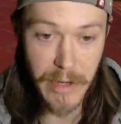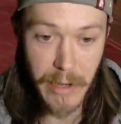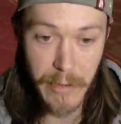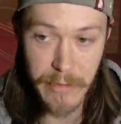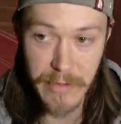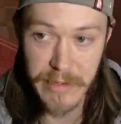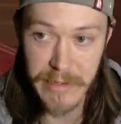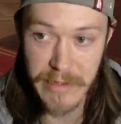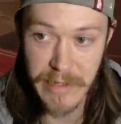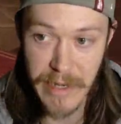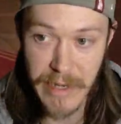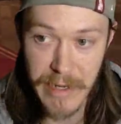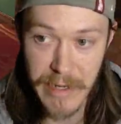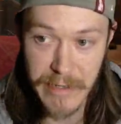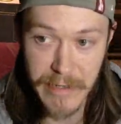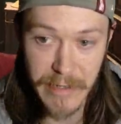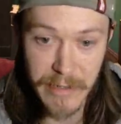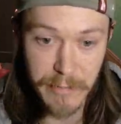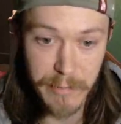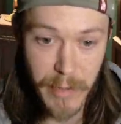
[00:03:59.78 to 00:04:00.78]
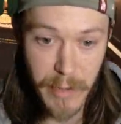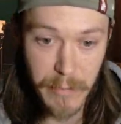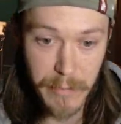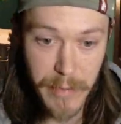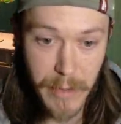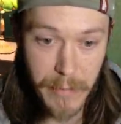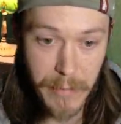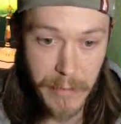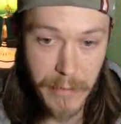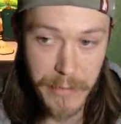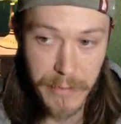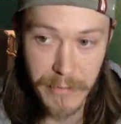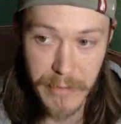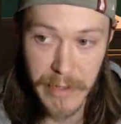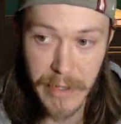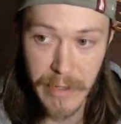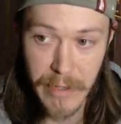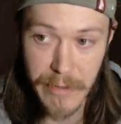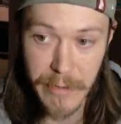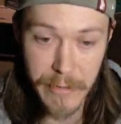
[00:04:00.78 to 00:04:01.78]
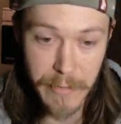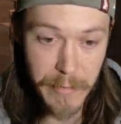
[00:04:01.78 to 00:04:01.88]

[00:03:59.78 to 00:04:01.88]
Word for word: would say. It does bump up to 300,